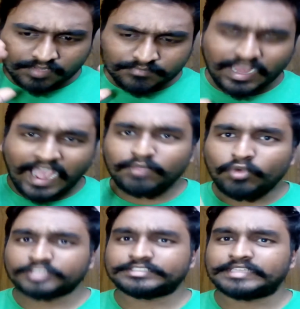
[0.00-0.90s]
But I
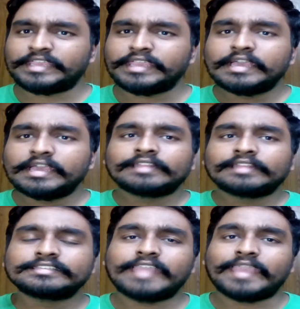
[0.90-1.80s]
want to see
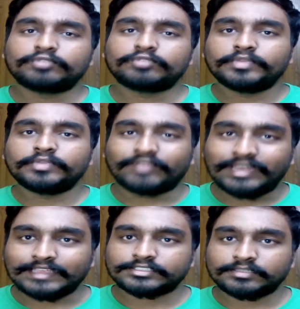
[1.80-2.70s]
this game to be
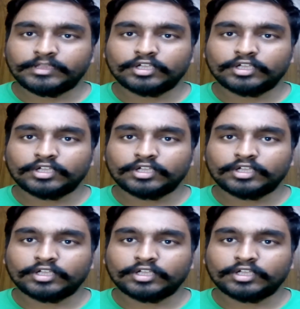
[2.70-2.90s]
released,